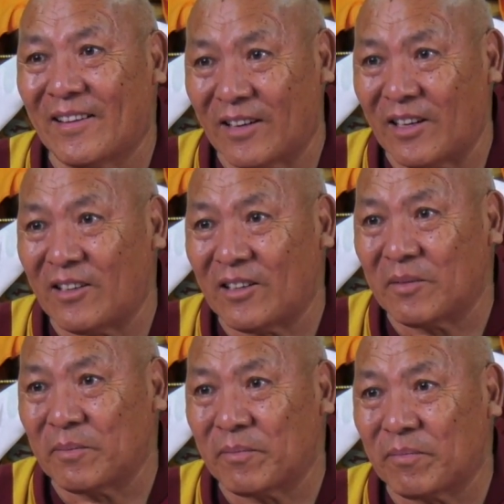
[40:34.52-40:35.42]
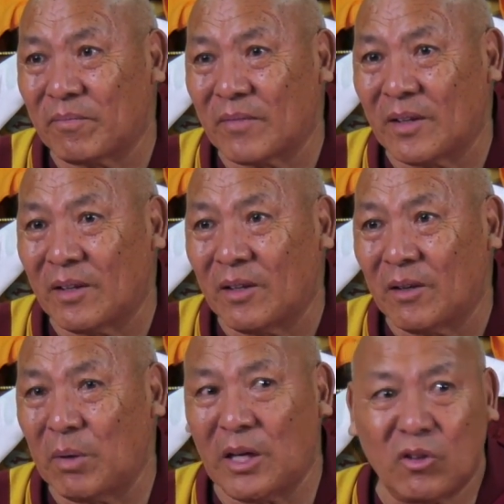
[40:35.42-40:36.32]
Right?
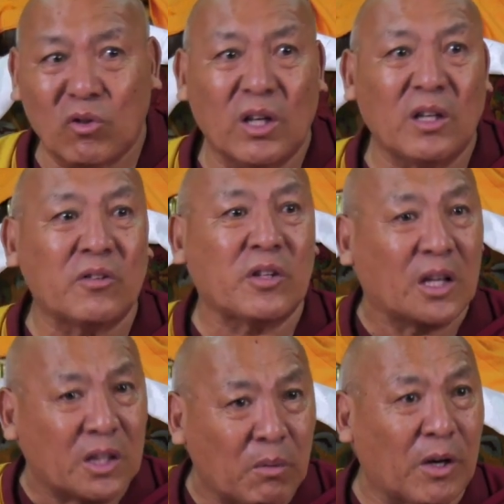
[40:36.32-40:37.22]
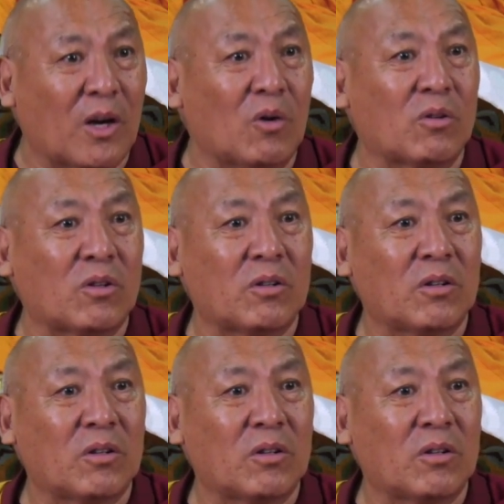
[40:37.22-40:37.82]
But actually it is the other way around.